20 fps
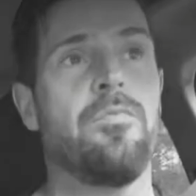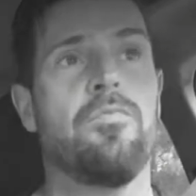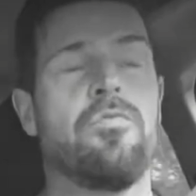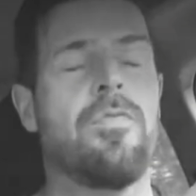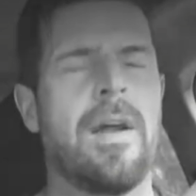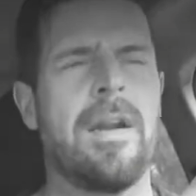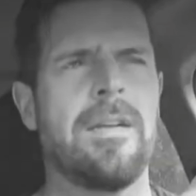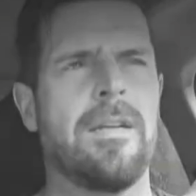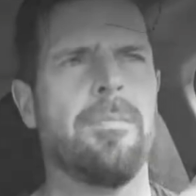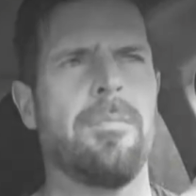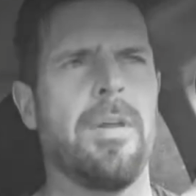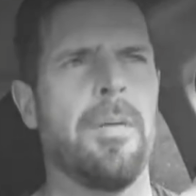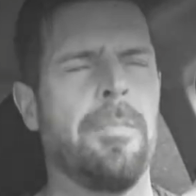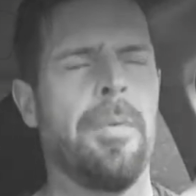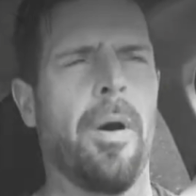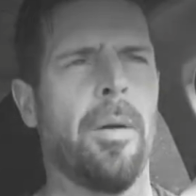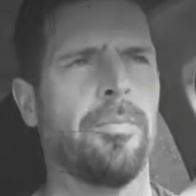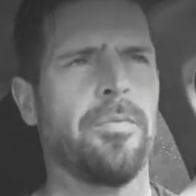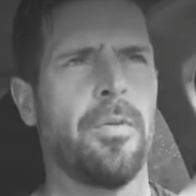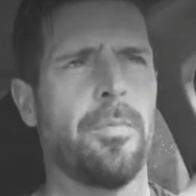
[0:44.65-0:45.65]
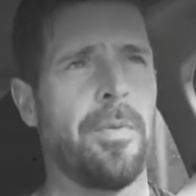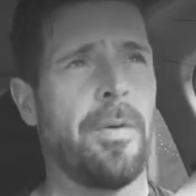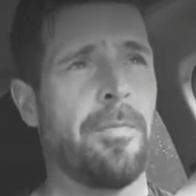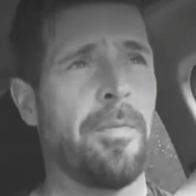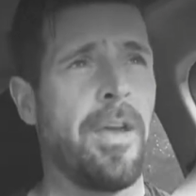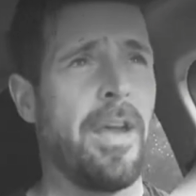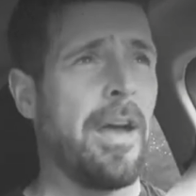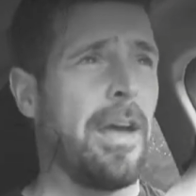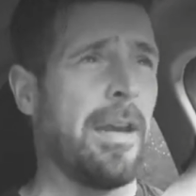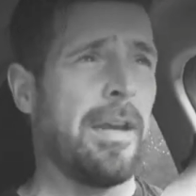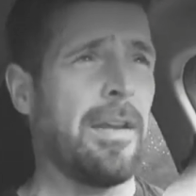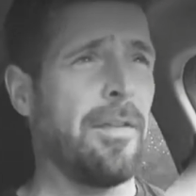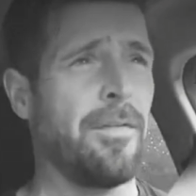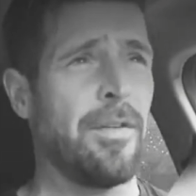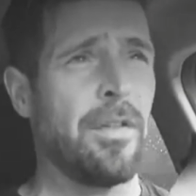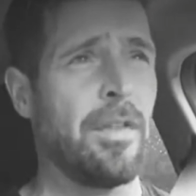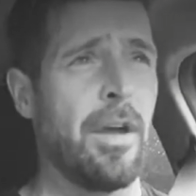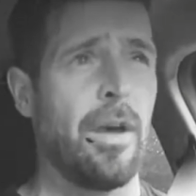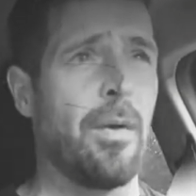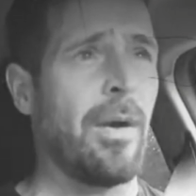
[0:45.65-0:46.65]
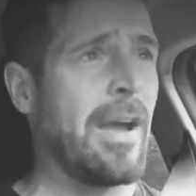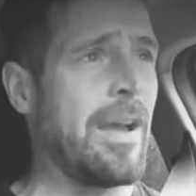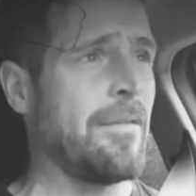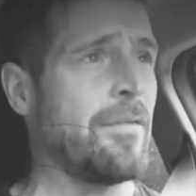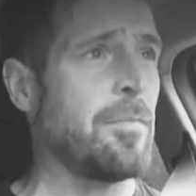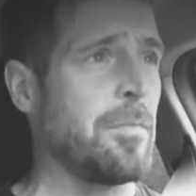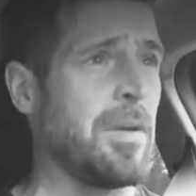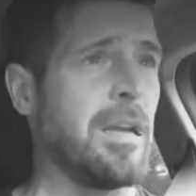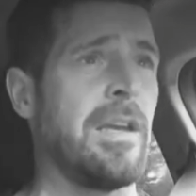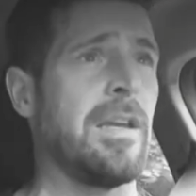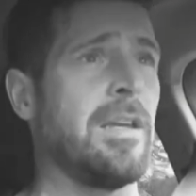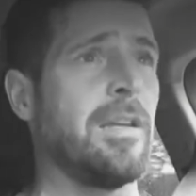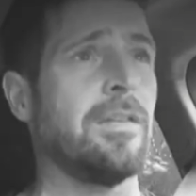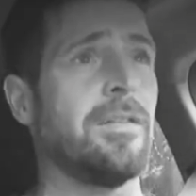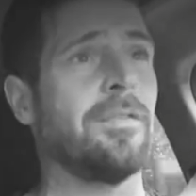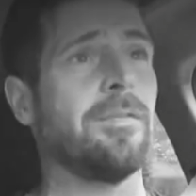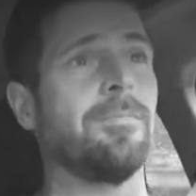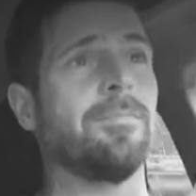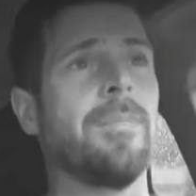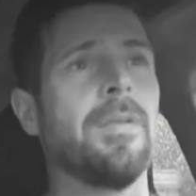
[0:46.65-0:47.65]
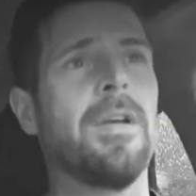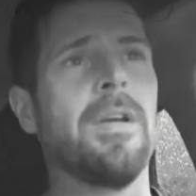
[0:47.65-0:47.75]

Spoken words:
randomly popped up in my head, even though I haven't been